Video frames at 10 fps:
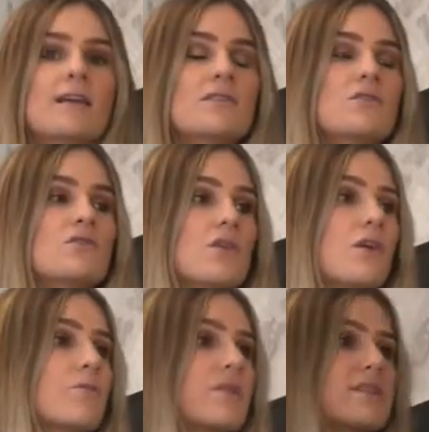it's so
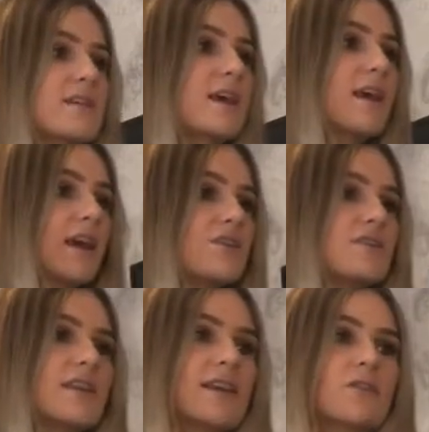pretty. I just
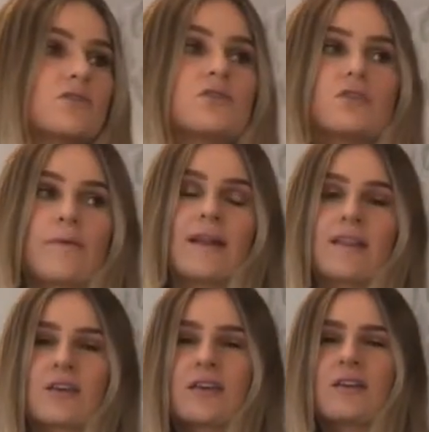think it looks so
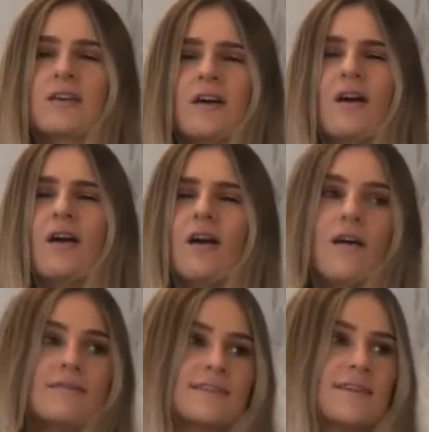elegant.
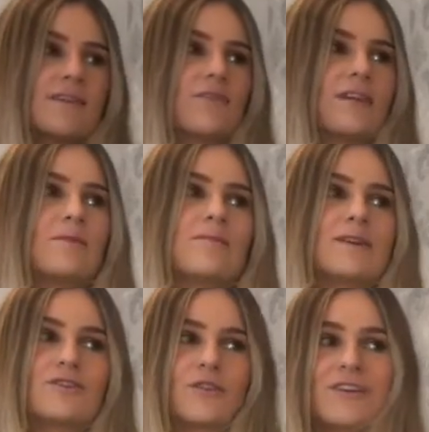Obviously not really with my
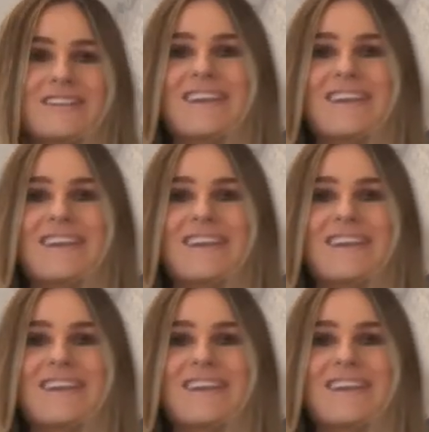joggers.